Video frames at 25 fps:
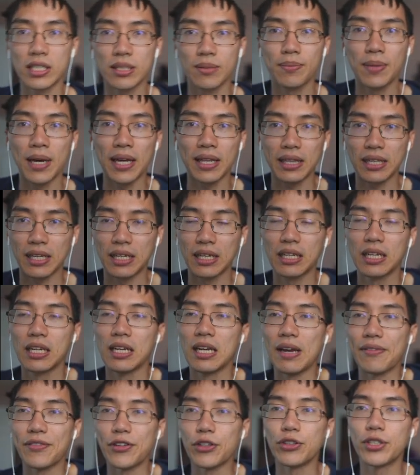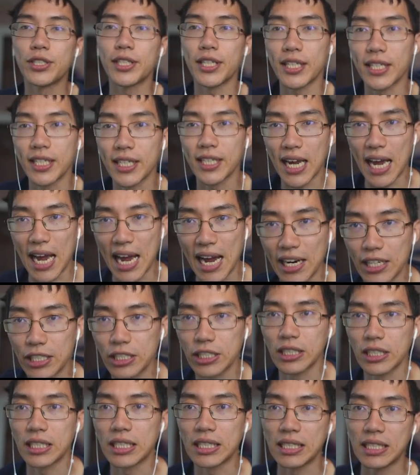a method if you didn't
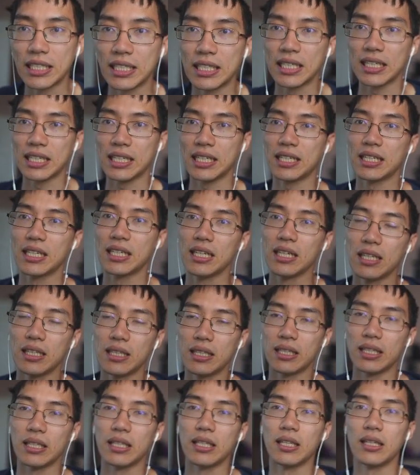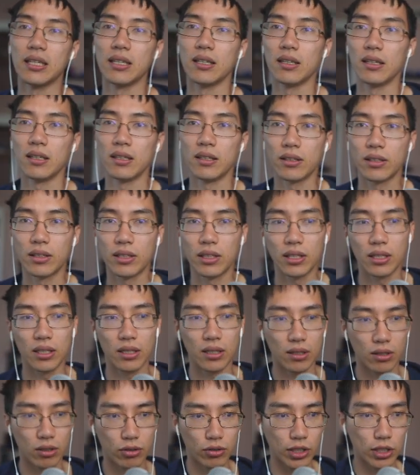actually need
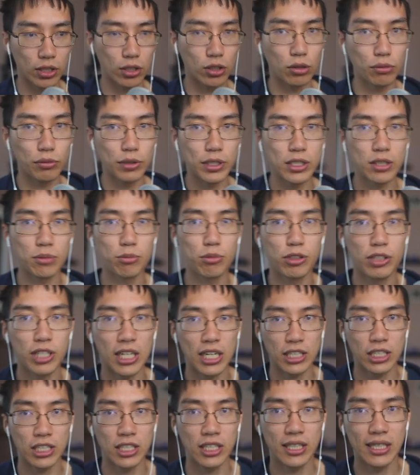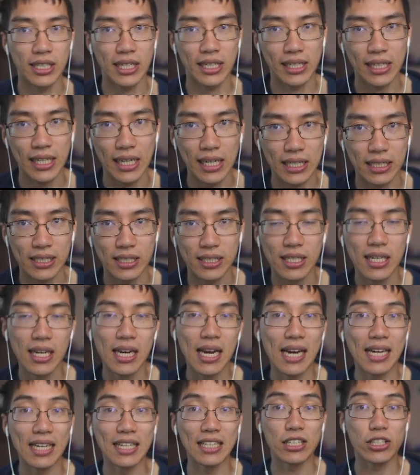the critical region protection in that case.
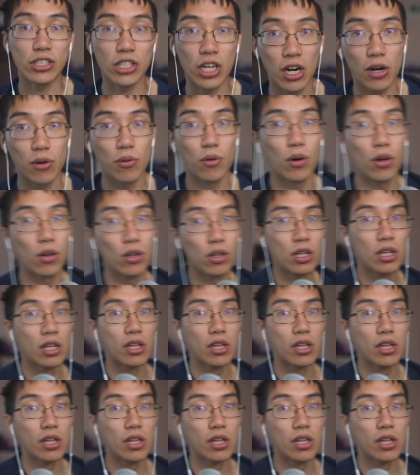And in general,